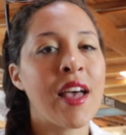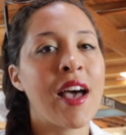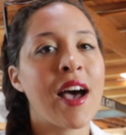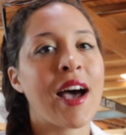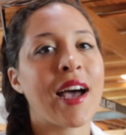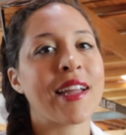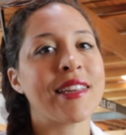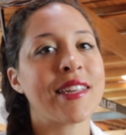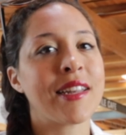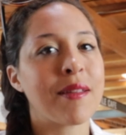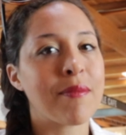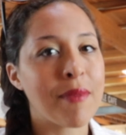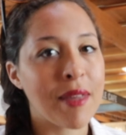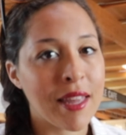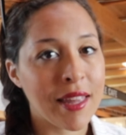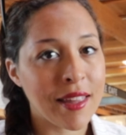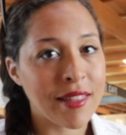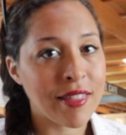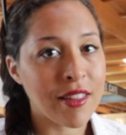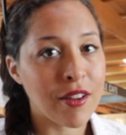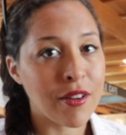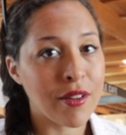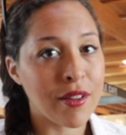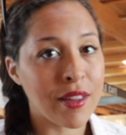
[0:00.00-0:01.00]
I didn't make
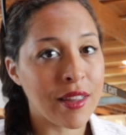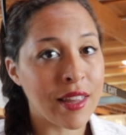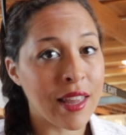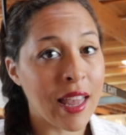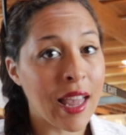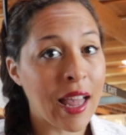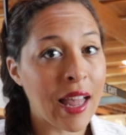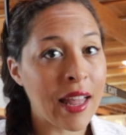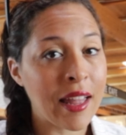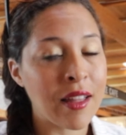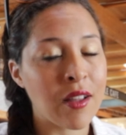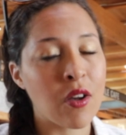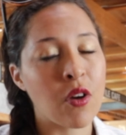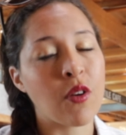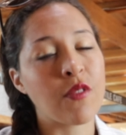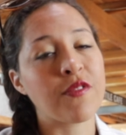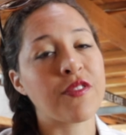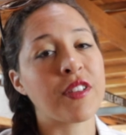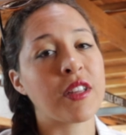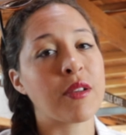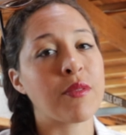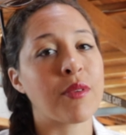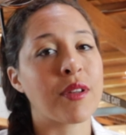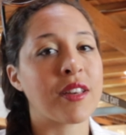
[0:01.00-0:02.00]
it there yet.
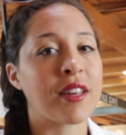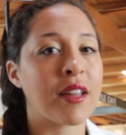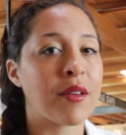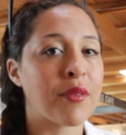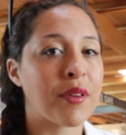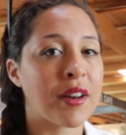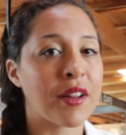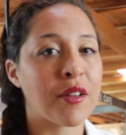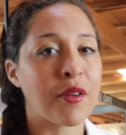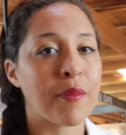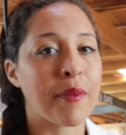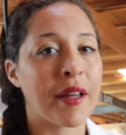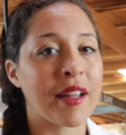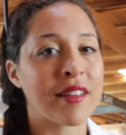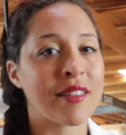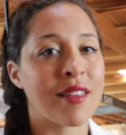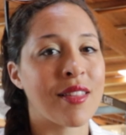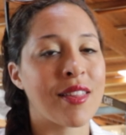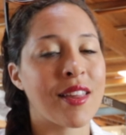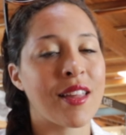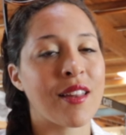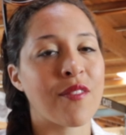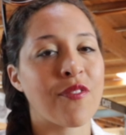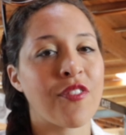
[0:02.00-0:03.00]
Hopefully one day when I go back
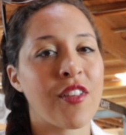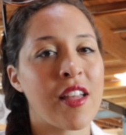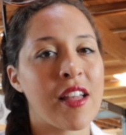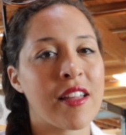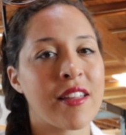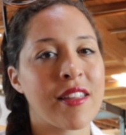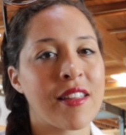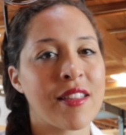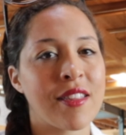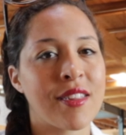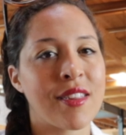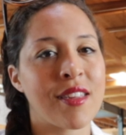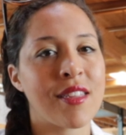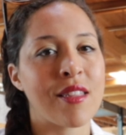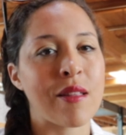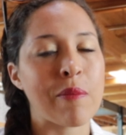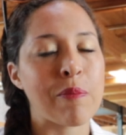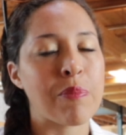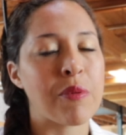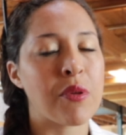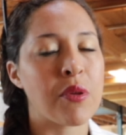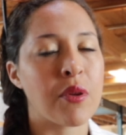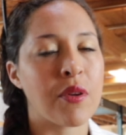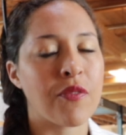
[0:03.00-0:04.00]
to Santa Fe I can see the
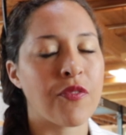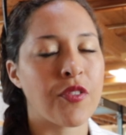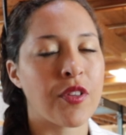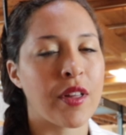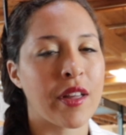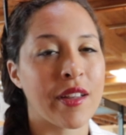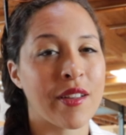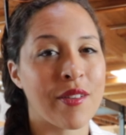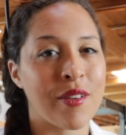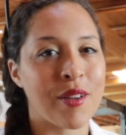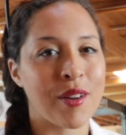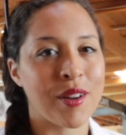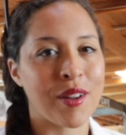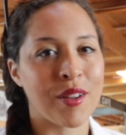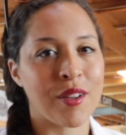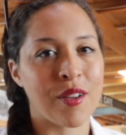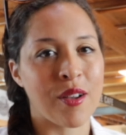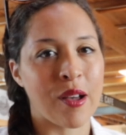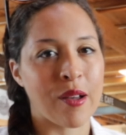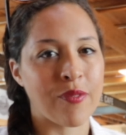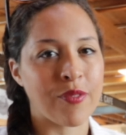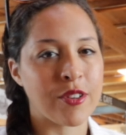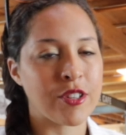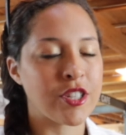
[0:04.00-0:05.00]
beautiful Iconic
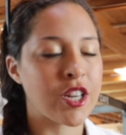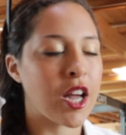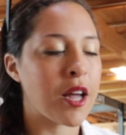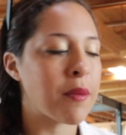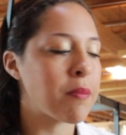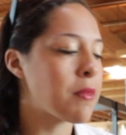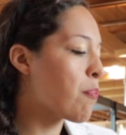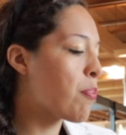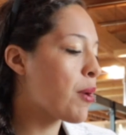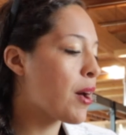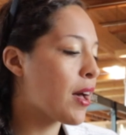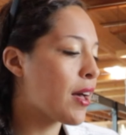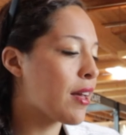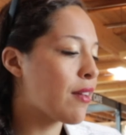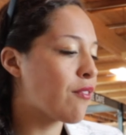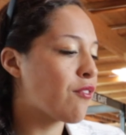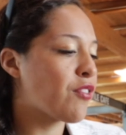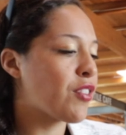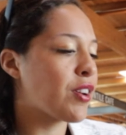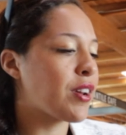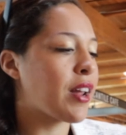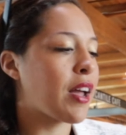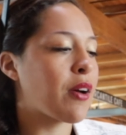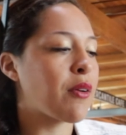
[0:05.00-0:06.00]
Coffee shop, but
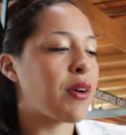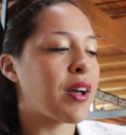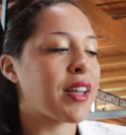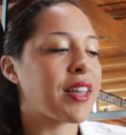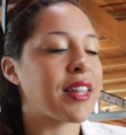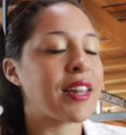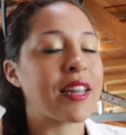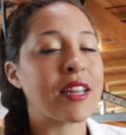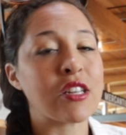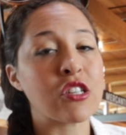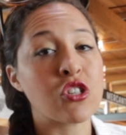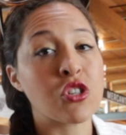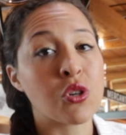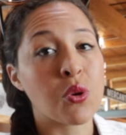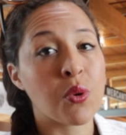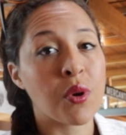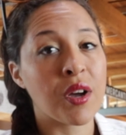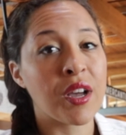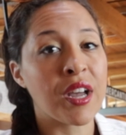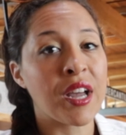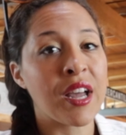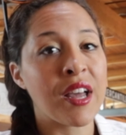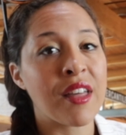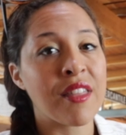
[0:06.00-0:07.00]
for now I can
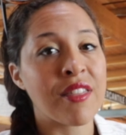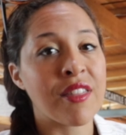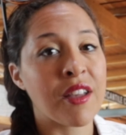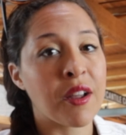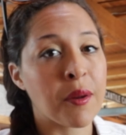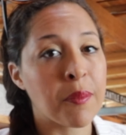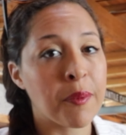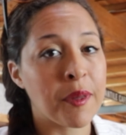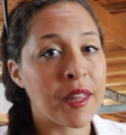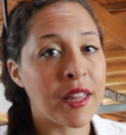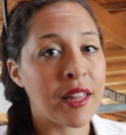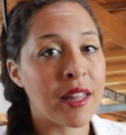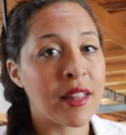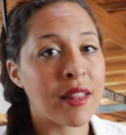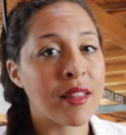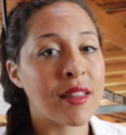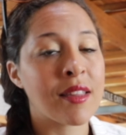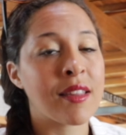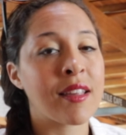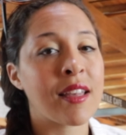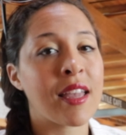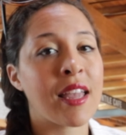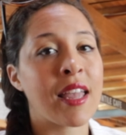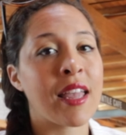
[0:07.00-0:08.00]
enjoy their beans
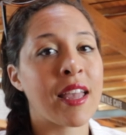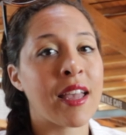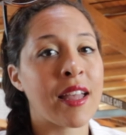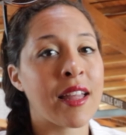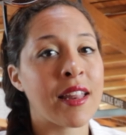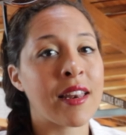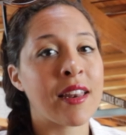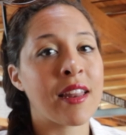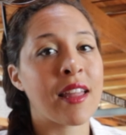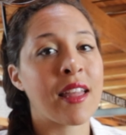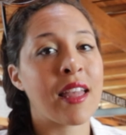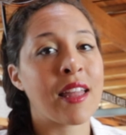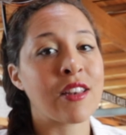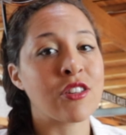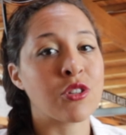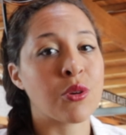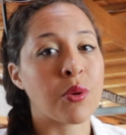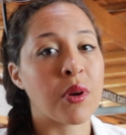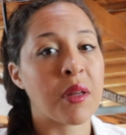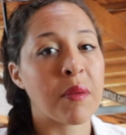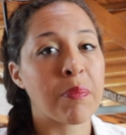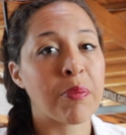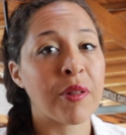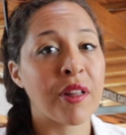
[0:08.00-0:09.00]
and
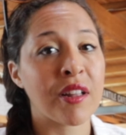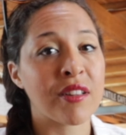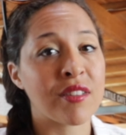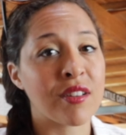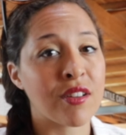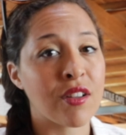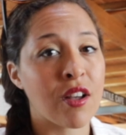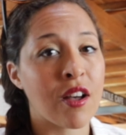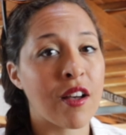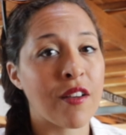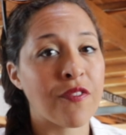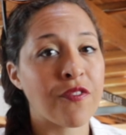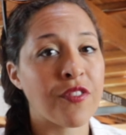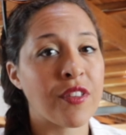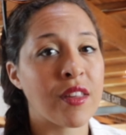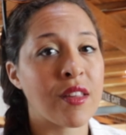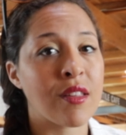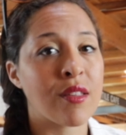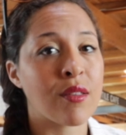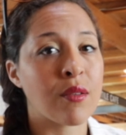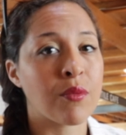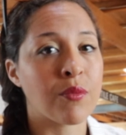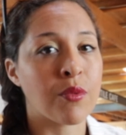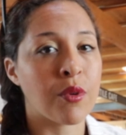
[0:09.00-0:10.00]
enjoy Plata
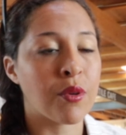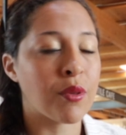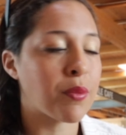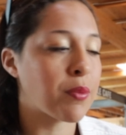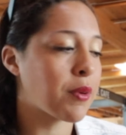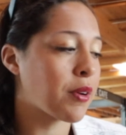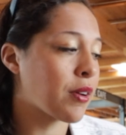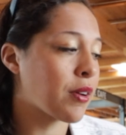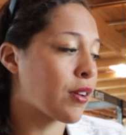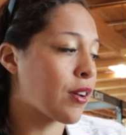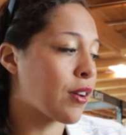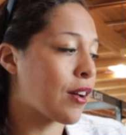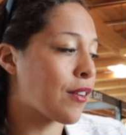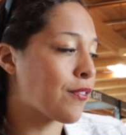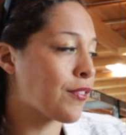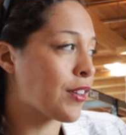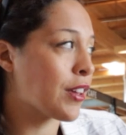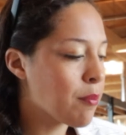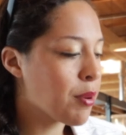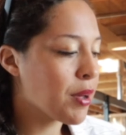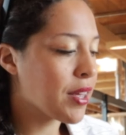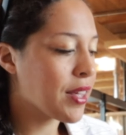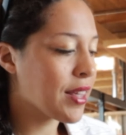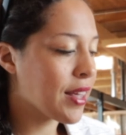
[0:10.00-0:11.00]
Coffee's rosemary coffee.
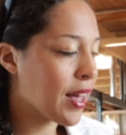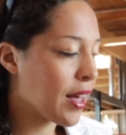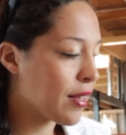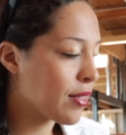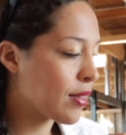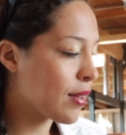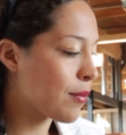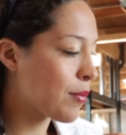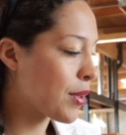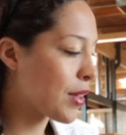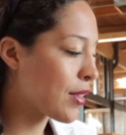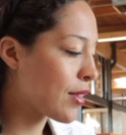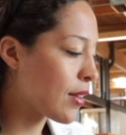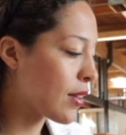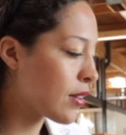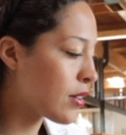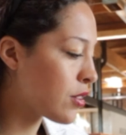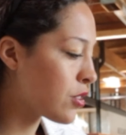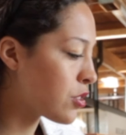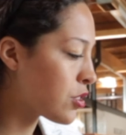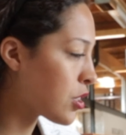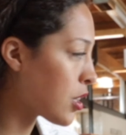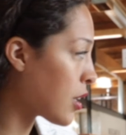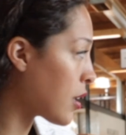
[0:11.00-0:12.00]
But yes, I'm excited
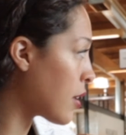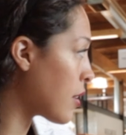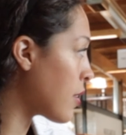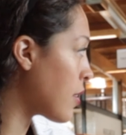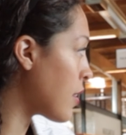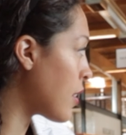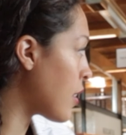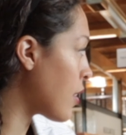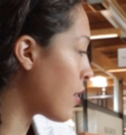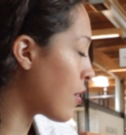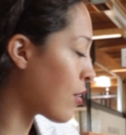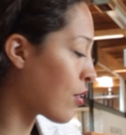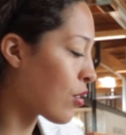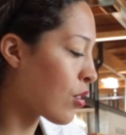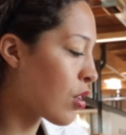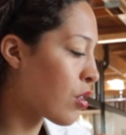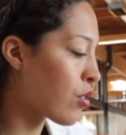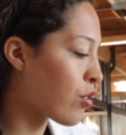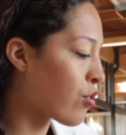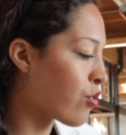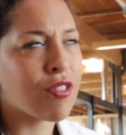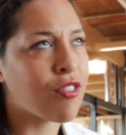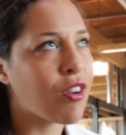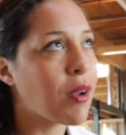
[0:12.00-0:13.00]
to try this
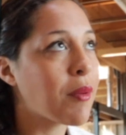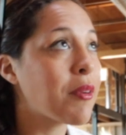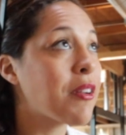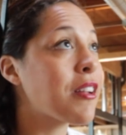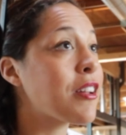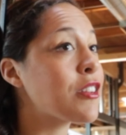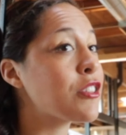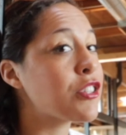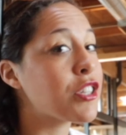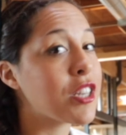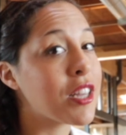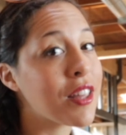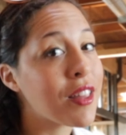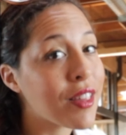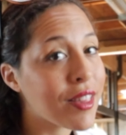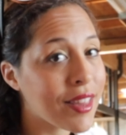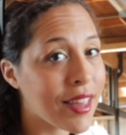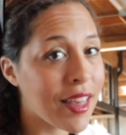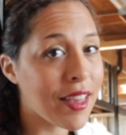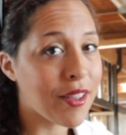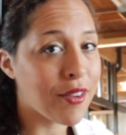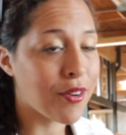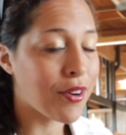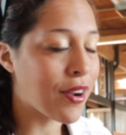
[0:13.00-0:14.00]
strawberry
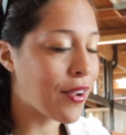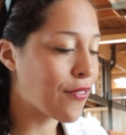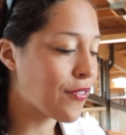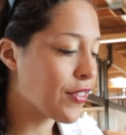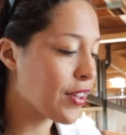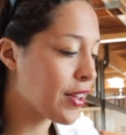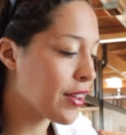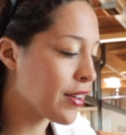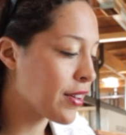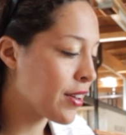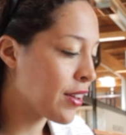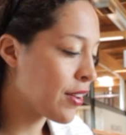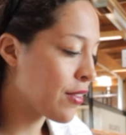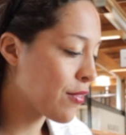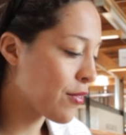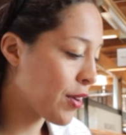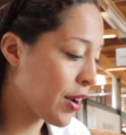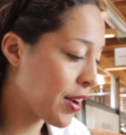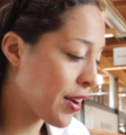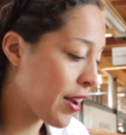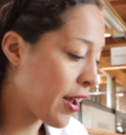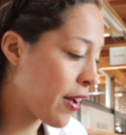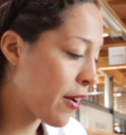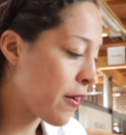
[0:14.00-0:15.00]
cheesecake cruffin
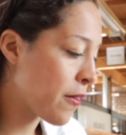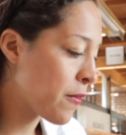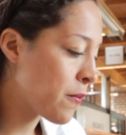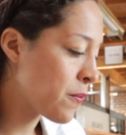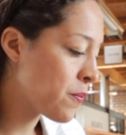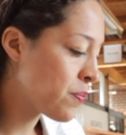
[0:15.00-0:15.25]
right now.